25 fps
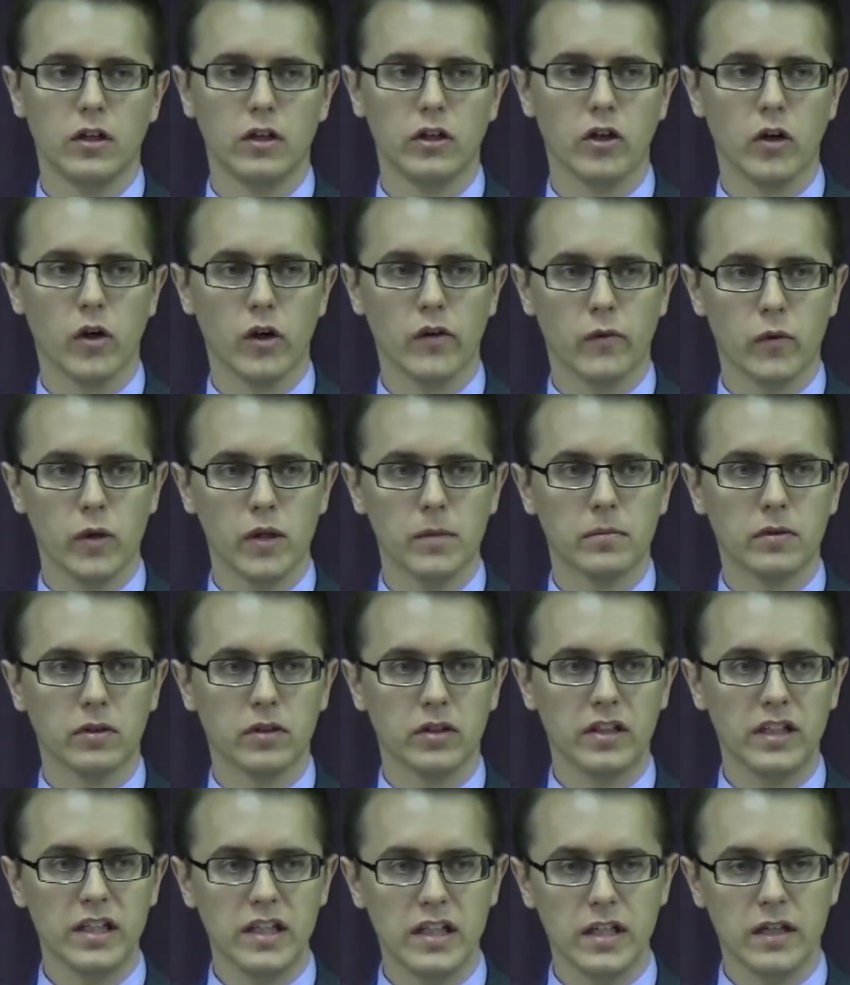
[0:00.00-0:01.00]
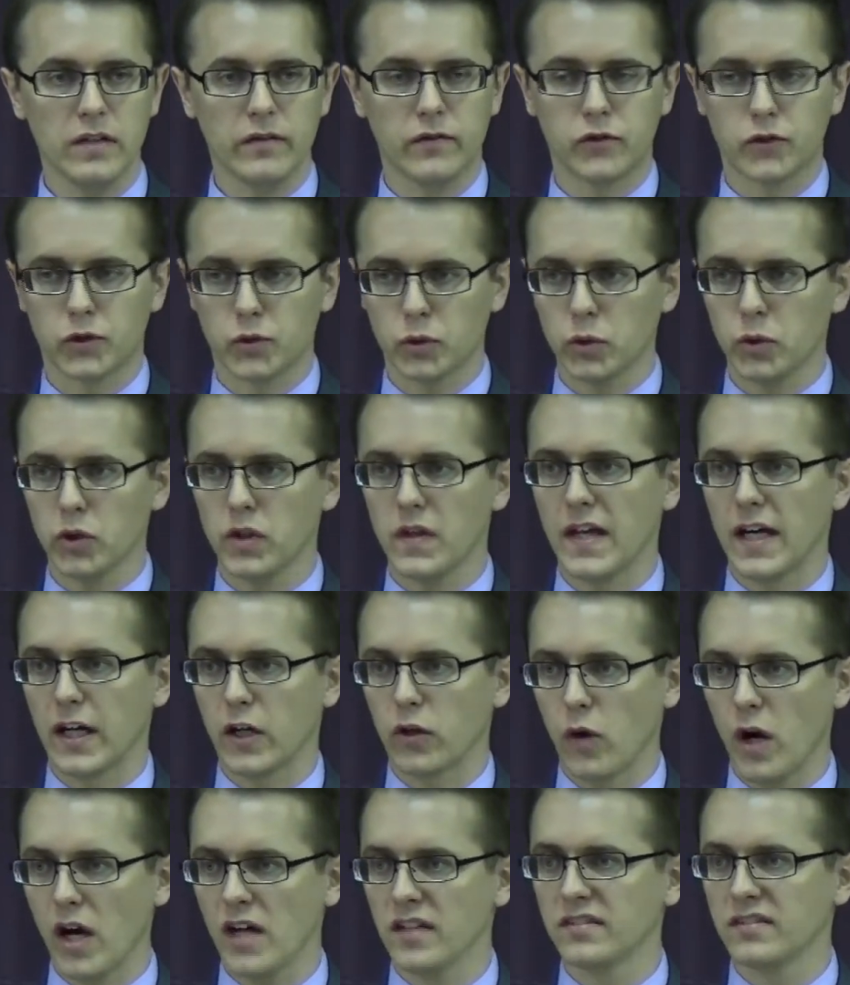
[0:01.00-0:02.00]
You know, if we believe truly
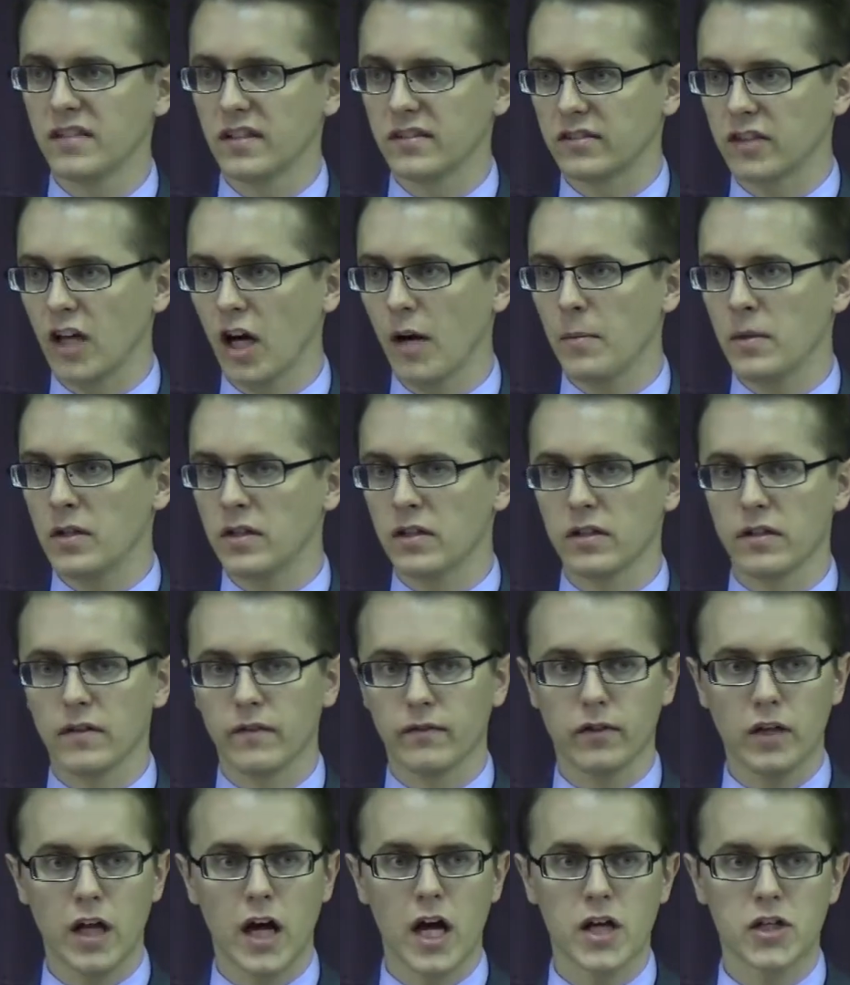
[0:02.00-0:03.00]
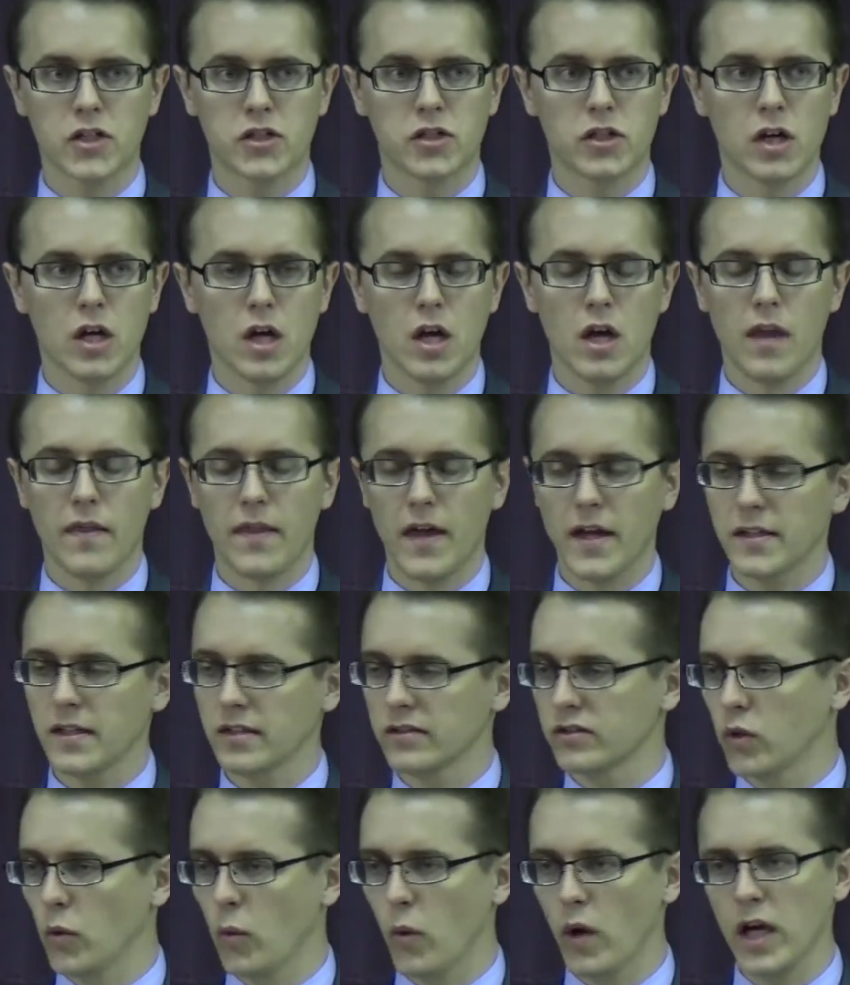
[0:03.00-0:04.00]
that Christ has come into the flesh, that
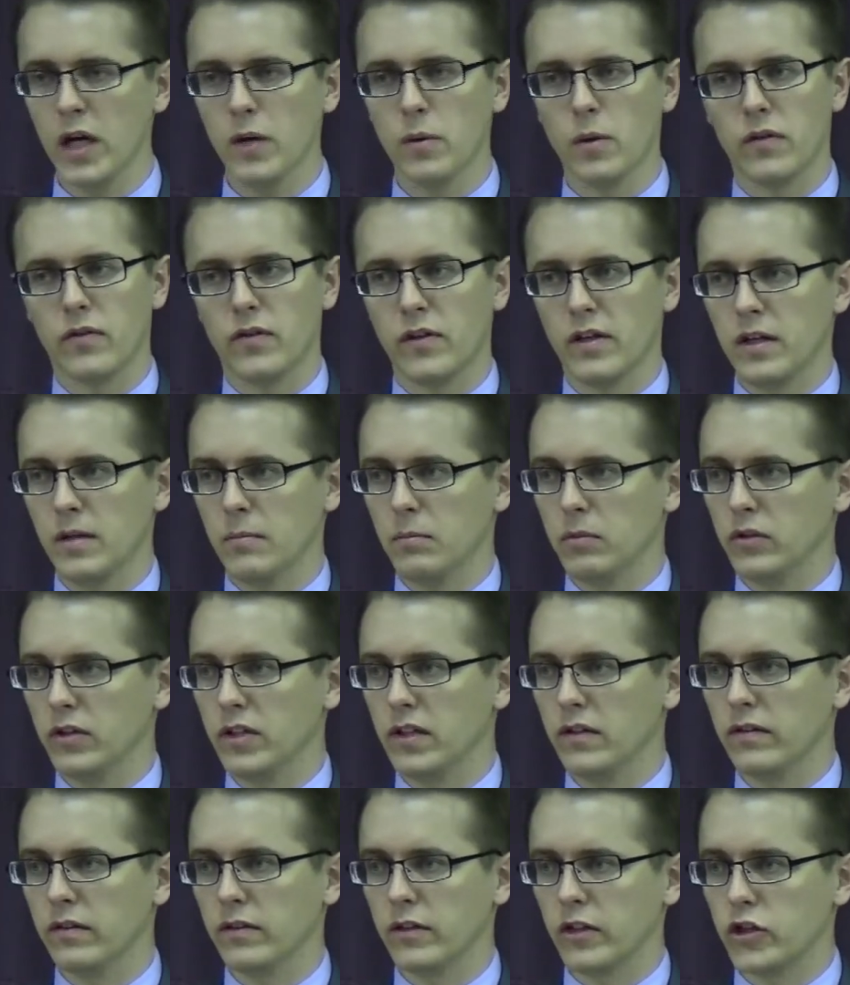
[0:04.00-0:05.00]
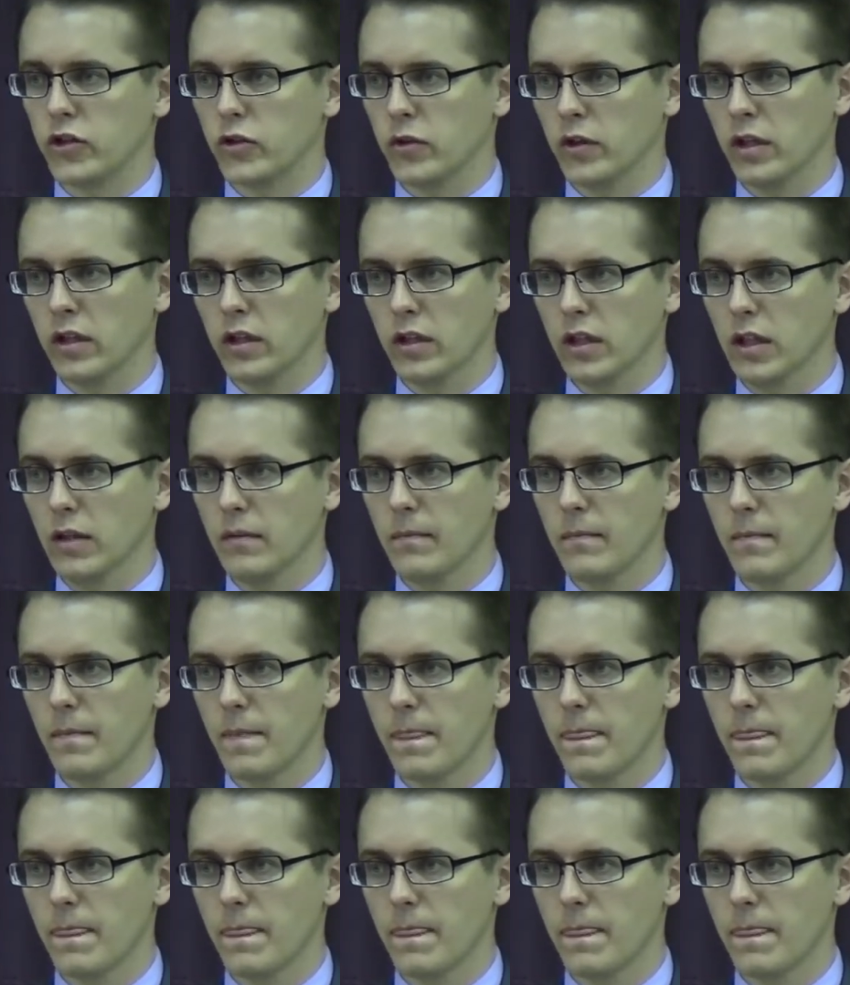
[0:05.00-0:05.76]
does away with any belief in the Trinity.